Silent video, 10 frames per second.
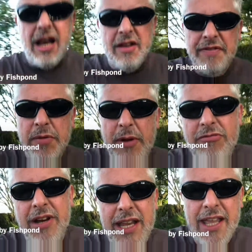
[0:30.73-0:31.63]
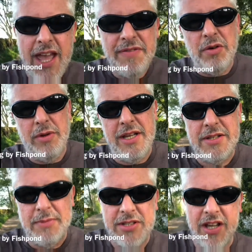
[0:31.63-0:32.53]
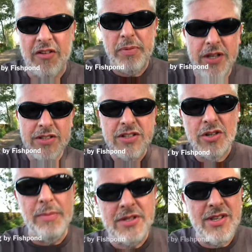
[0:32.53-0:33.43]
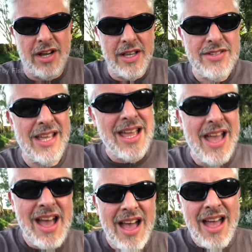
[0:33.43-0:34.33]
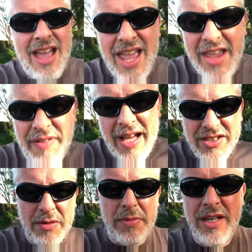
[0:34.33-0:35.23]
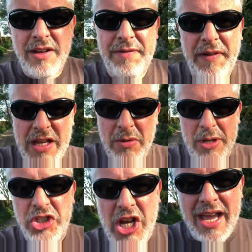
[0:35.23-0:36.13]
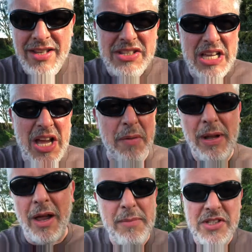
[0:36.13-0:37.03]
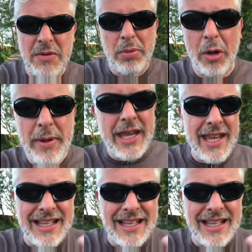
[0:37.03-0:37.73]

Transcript: I have to be really careful with this myself because look at my size. If I had something that fitted on my chest, I'd be like Mr. Blobby.